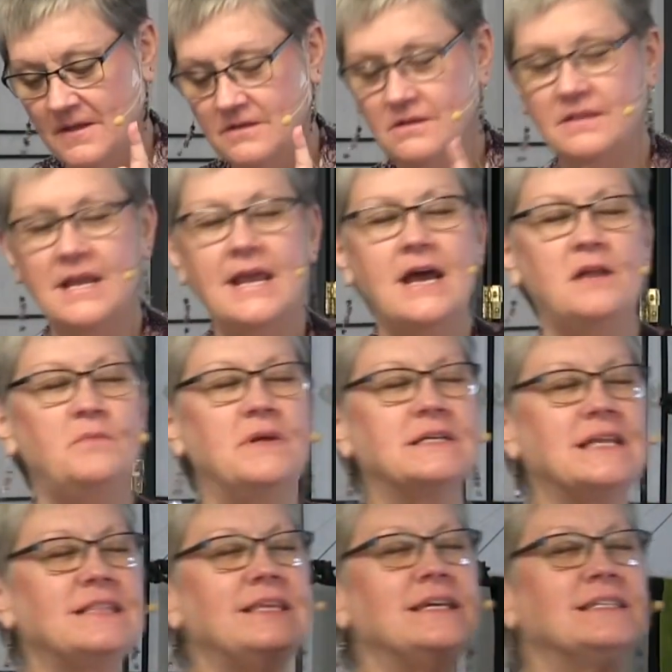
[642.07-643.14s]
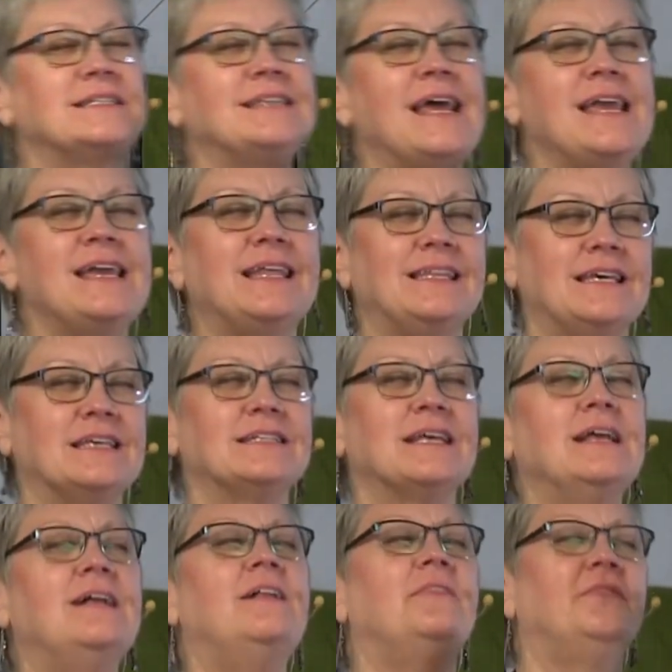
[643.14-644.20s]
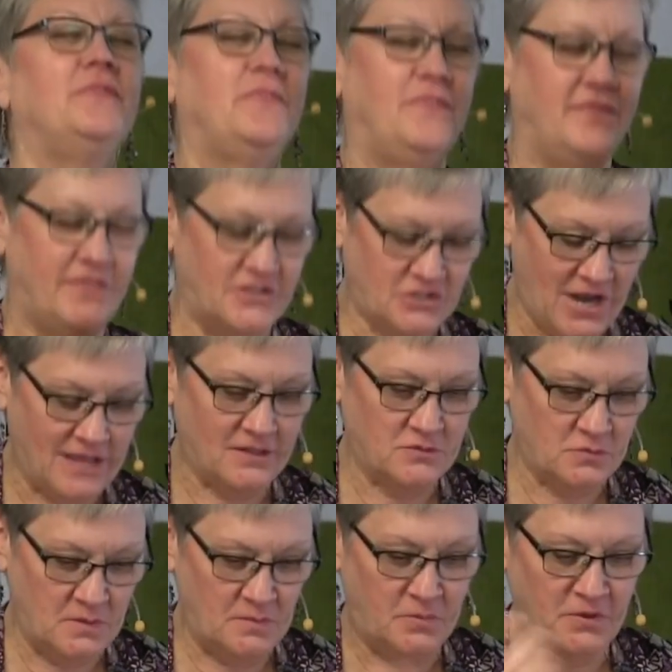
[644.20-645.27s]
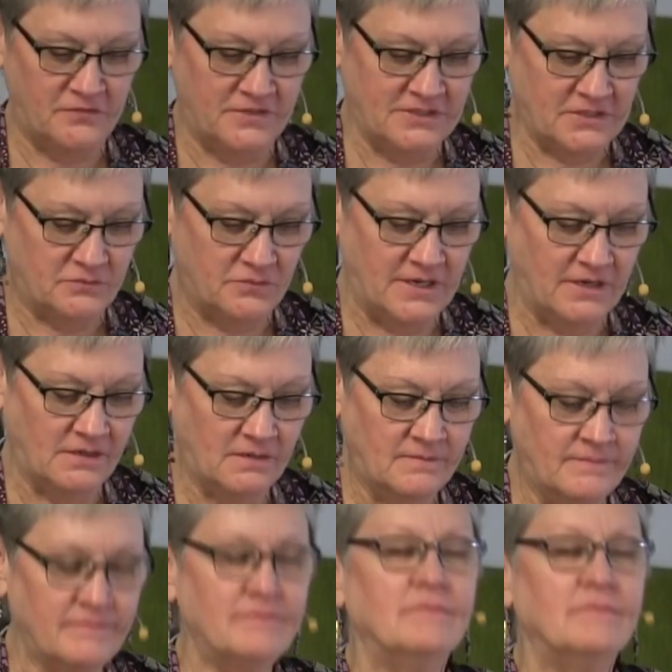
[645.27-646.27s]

to the end, because I think saying this, the challenge of being perfect and real,